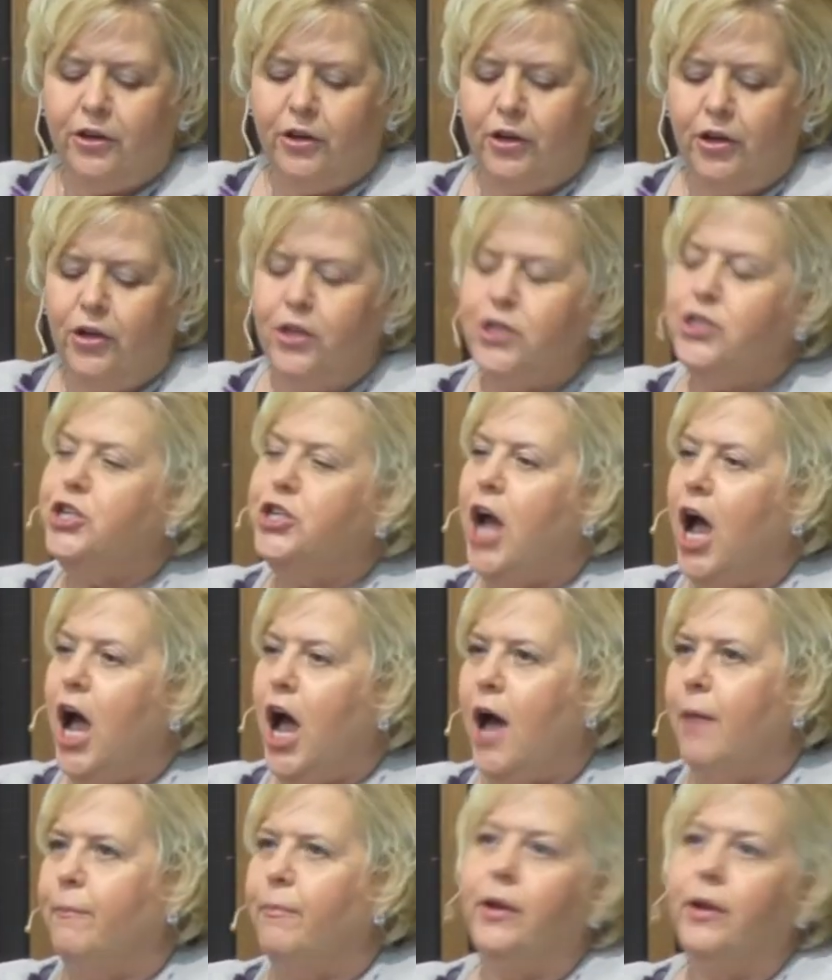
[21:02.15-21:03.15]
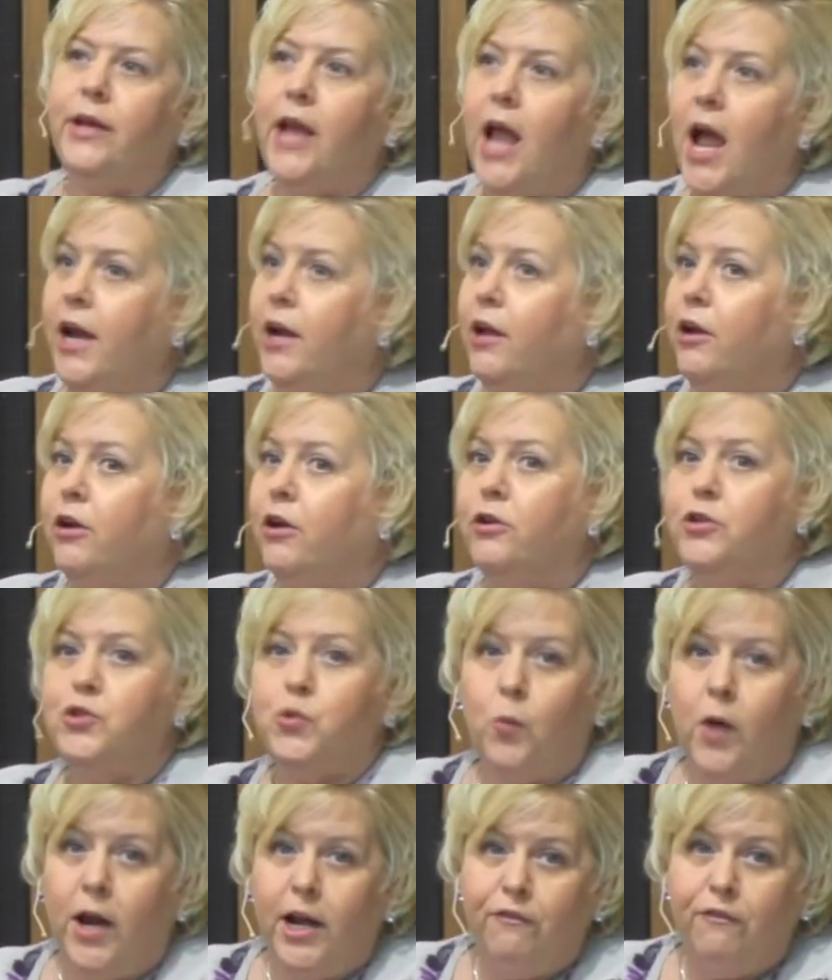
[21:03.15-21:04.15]
Good job.
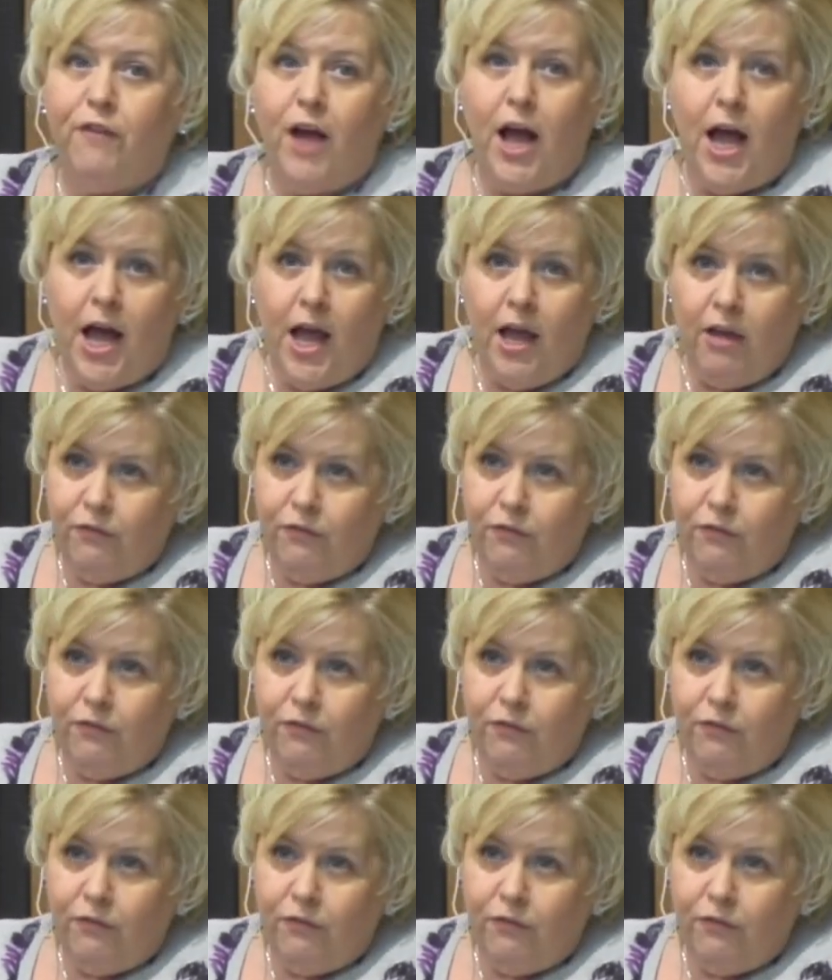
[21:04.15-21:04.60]
925.